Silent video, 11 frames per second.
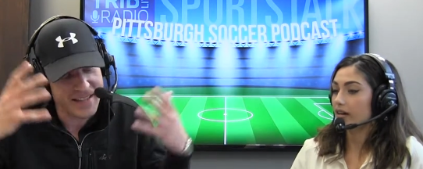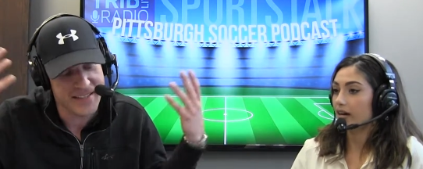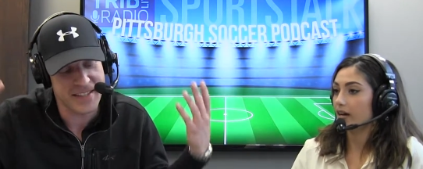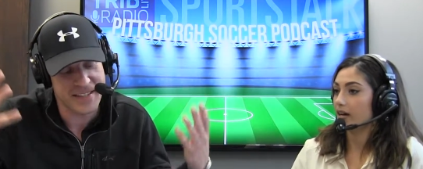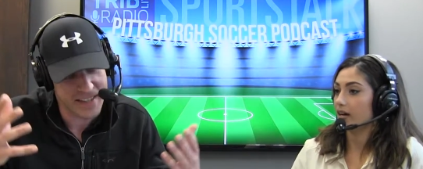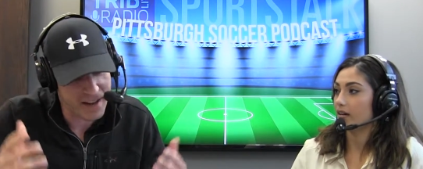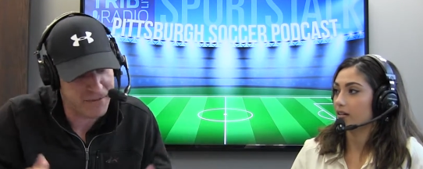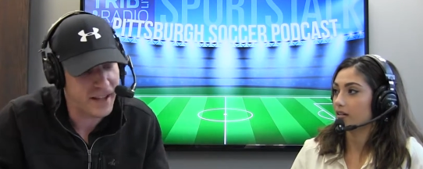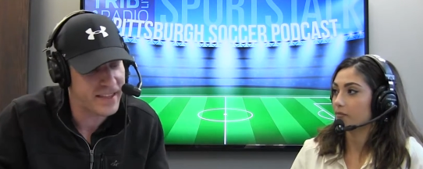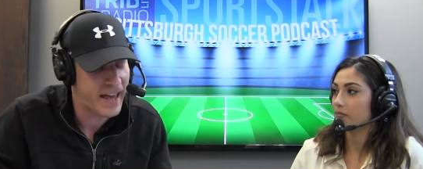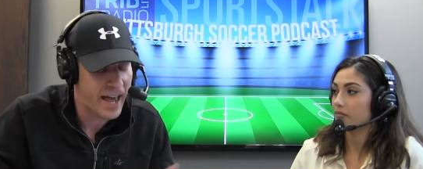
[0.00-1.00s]
Speaker 1: yeah. and stuff
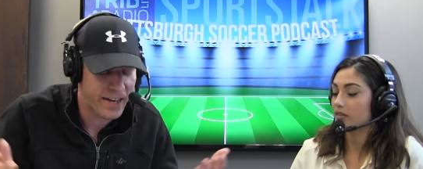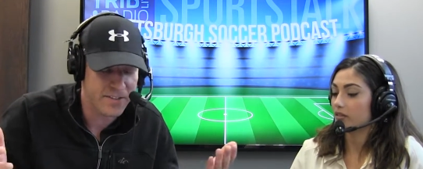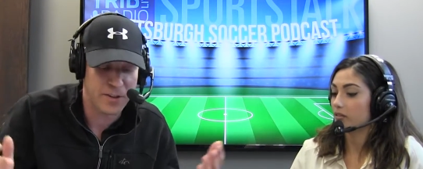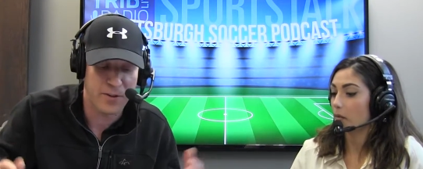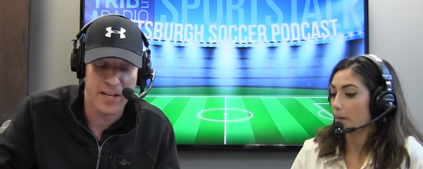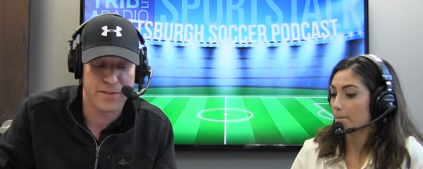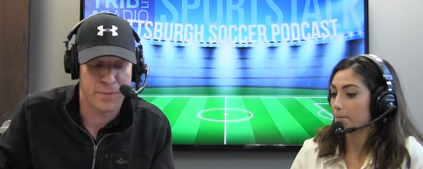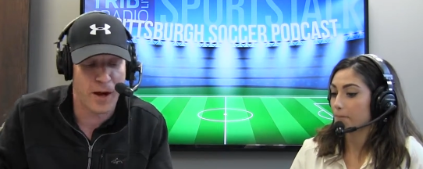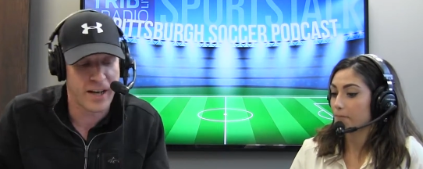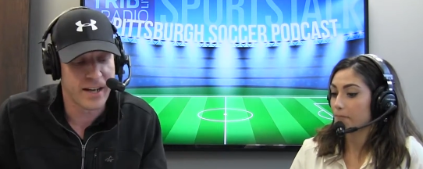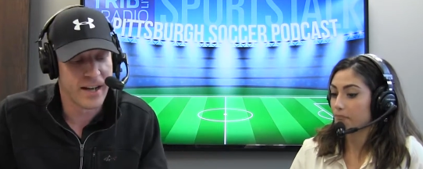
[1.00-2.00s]
like that. And it's a great
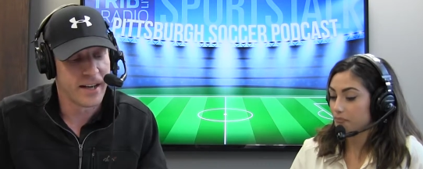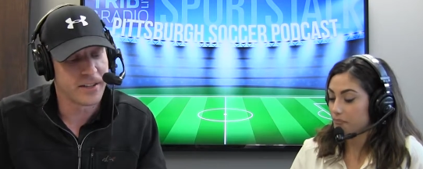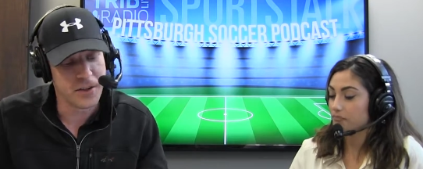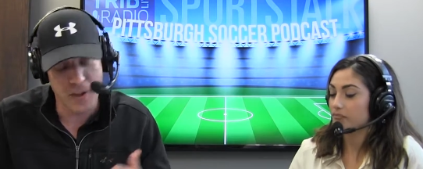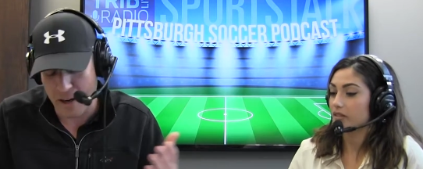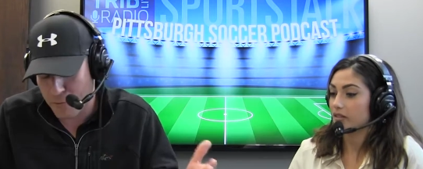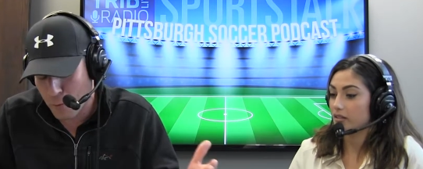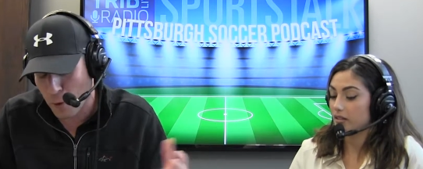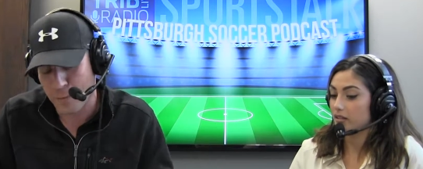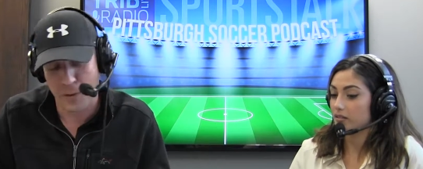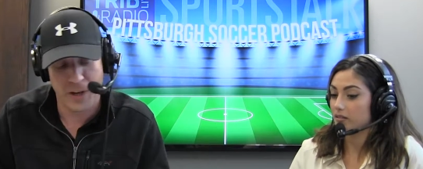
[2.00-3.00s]
spot to do that
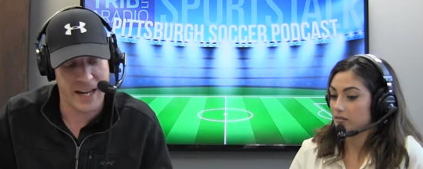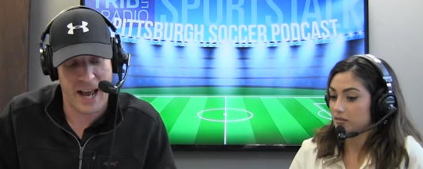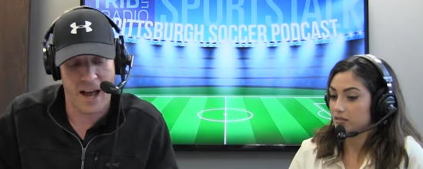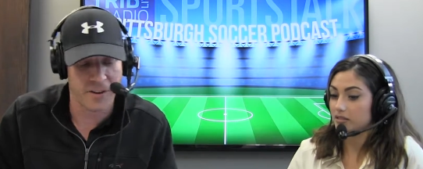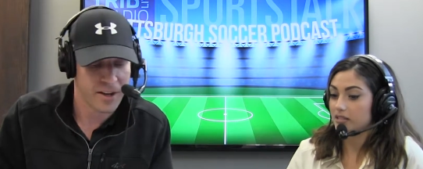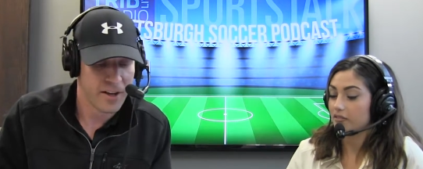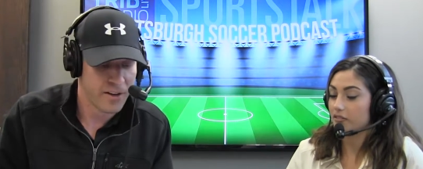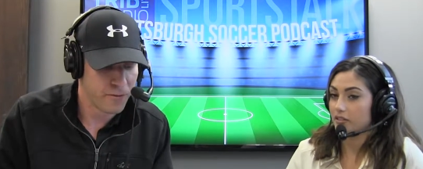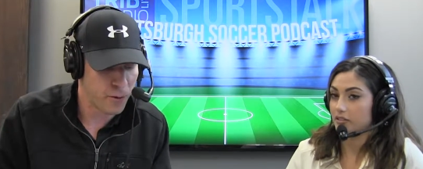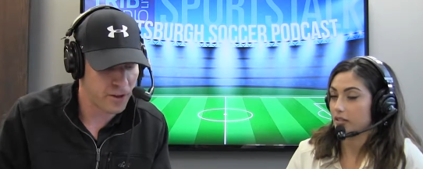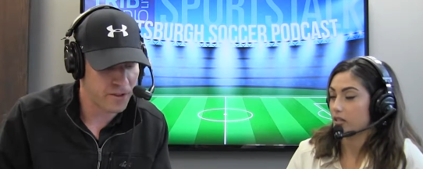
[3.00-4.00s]
affordable night out
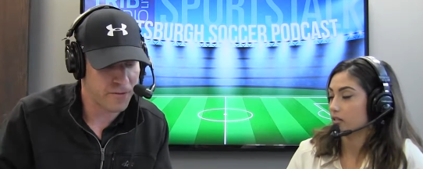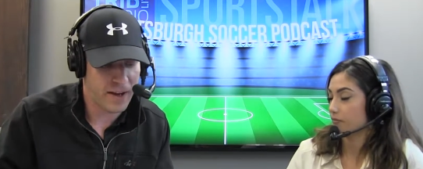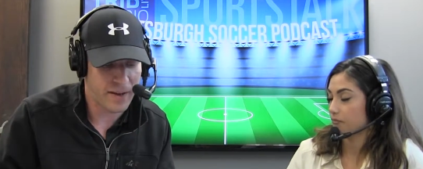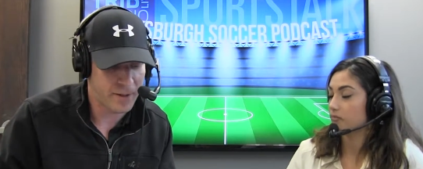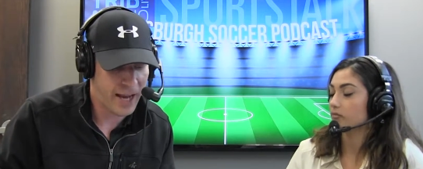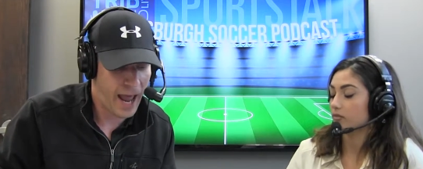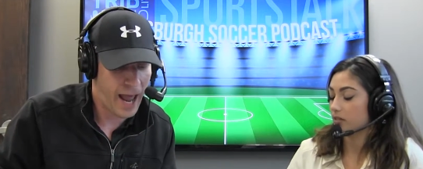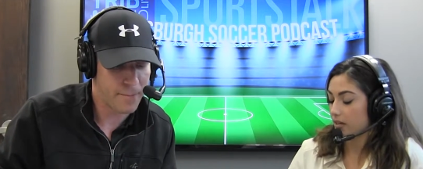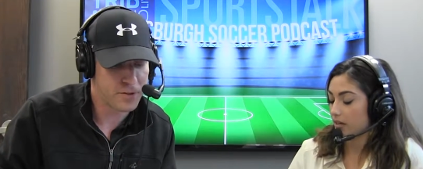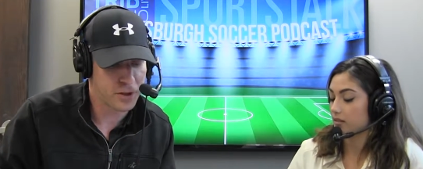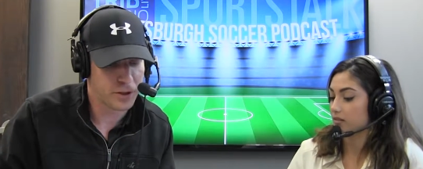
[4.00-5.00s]
Definitely. for the family.
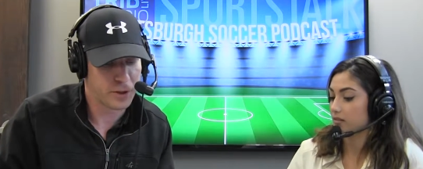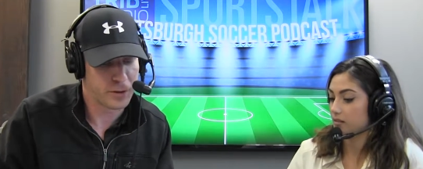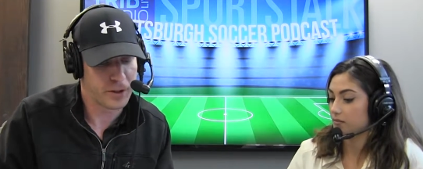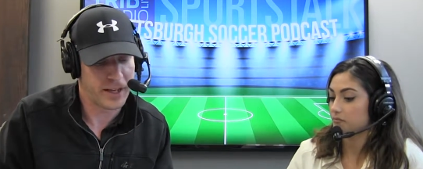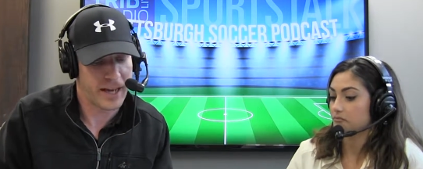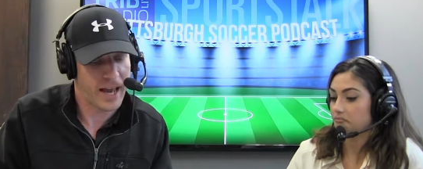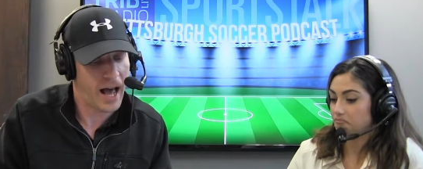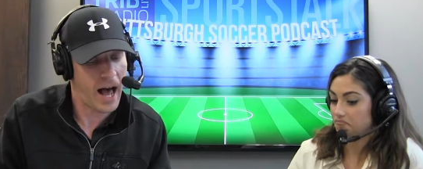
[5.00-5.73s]
Absolutely. Yes.